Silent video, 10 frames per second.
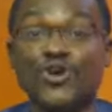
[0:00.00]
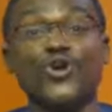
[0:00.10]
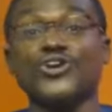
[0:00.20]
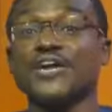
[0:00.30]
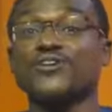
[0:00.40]
Or
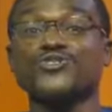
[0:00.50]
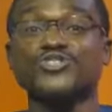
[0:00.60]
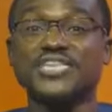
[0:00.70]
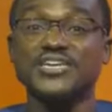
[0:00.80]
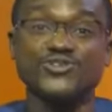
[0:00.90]
you can also
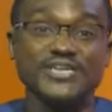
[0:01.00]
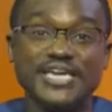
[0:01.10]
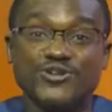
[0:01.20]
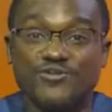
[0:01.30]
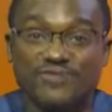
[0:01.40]
share it on
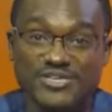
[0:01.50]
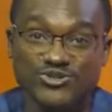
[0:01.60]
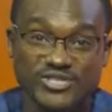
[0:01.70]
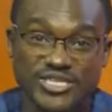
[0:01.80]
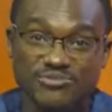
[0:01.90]
any of our
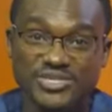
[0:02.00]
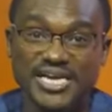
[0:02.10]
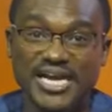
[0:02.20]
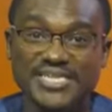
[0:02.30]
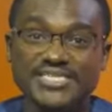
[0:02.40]
social
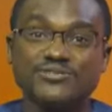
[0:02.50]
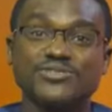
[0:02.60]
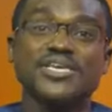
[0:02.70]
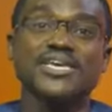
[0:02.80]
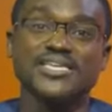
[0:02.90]
media handles,
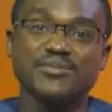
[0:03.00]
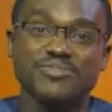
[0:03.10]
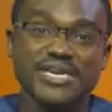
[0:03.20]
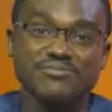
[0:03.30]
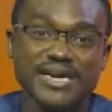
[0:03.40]
the
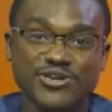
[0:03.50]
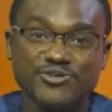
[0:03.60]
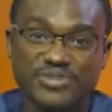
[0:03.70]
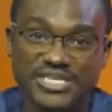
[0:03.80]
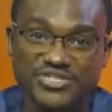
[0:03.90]
BN Michael
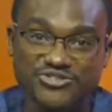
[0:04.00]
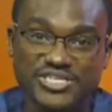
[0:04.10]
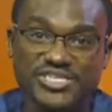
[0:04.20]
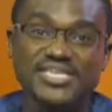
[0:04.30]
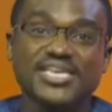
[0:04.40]

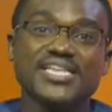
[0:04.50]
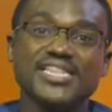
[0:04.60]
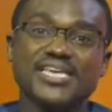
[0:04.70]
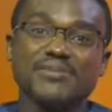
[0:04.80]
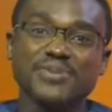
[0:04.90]
Ministries,
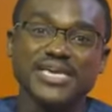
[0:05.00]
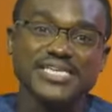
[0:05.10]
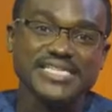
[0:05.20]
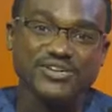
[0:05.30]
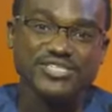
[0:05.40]
the
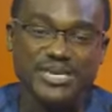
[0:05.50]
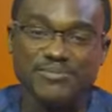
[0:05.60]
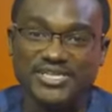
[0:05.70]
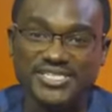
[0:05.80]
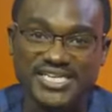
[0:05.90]
Maker's House
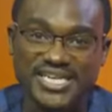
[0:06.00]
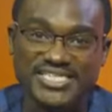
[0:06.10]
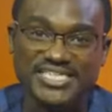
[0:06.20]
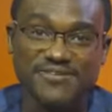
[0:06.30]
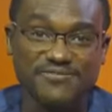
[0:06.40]
Chapel
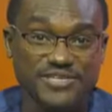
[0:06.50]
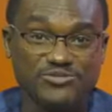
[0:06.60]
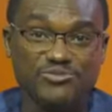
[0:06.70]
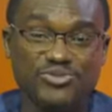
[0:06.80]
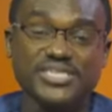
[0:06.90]
International Facebook
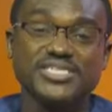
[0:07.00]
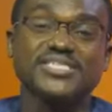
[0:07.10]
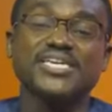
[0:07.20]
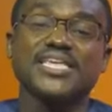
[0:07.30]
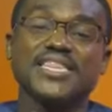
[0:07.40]
pages
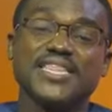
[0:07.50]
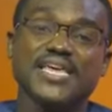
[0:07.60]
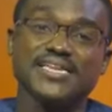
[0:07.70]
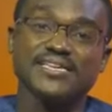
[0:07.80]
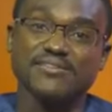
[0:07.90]

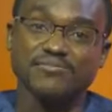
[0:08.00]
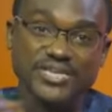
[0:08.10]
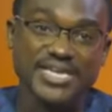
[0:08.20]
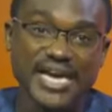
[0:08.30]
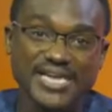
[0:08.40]
and
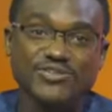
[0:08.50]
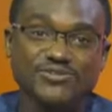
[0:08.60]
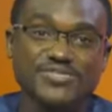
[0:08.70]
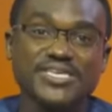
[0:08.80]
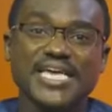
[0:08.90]
media
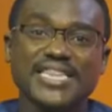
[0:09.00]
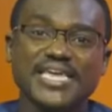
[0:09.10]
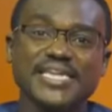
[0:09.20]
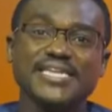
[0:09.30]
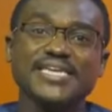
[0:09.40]
handles, and
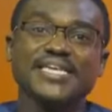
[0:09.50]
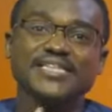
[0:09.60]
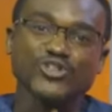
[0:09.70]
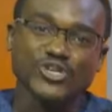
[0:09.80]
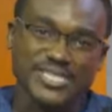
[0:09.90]
then
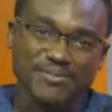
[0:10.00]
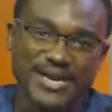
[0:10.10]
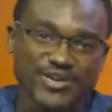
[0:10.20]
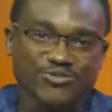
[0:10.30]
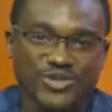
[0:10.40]
Dr.
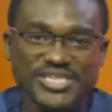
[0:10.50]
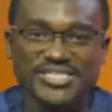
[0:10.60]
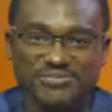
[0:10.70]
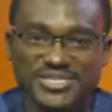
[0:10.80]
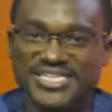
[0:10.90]
Michael BOADI
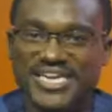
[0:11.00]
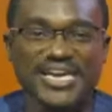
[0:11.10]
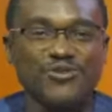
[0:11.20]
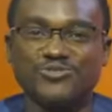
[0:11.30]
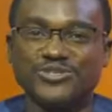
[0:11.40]
NYAMEKYE.
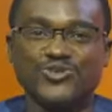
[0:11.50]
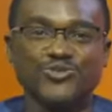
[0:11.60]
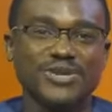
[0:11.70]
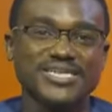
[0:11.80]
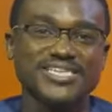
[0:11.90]
And we'll be so
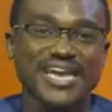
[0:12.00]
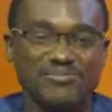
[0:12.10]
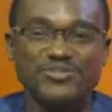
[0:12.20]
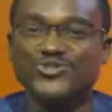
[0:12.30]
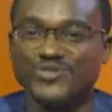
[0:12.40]
much
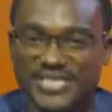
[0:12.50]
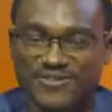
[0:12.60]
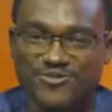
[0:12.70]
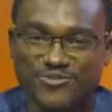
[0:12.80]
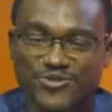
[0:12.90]
happy to hear
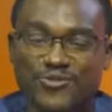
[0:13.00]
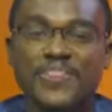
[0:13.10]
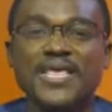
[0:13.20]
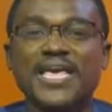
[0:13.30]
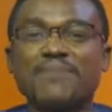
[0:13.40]
from you.
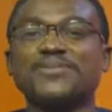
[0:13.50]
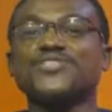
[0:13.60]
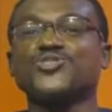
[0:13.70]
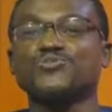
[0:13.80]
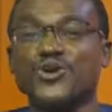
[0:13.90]
And please,
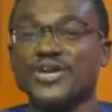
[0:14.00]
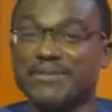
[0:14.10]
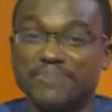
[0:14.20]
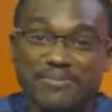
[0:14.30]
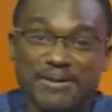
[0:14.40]
tomorrow, like
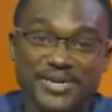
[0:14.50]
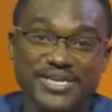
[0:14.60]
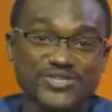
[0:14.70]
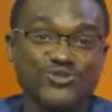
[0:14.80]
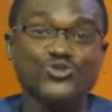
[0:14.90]
Papa made
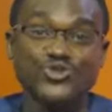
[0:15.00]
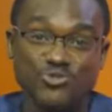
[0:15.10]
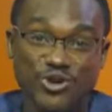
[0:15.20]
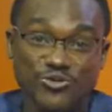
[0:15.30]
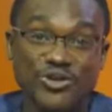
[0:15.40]
us know,
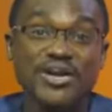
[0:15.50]
tomorrow,